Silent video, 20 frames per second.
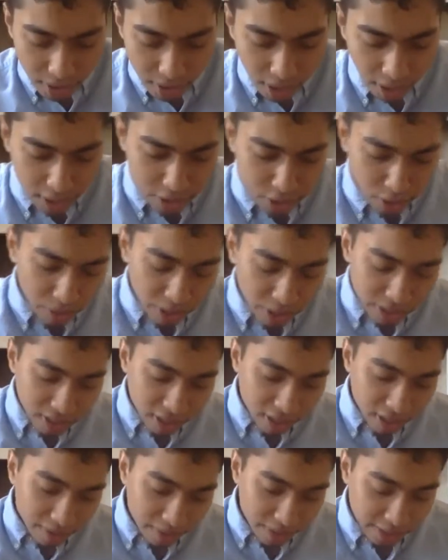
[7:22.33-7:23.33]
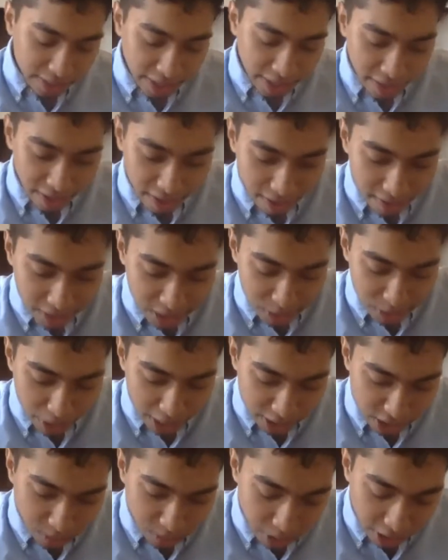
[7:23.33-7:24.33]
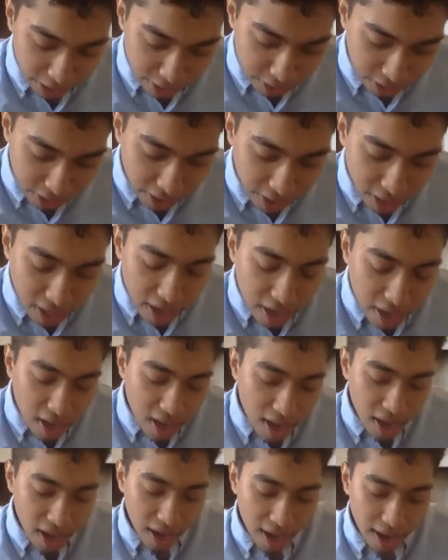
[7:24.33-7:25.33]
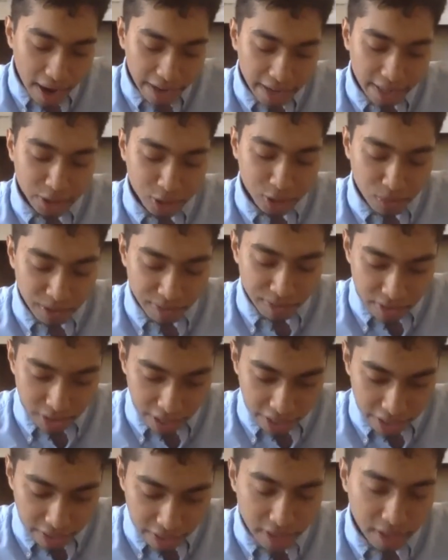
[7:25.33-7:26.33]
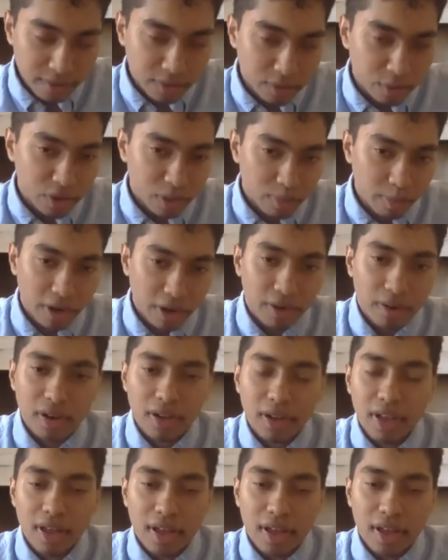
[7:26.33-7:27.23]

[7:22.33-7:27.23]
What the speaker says: And so this passage begins at ayah 258 of Surah Al-Baqarah,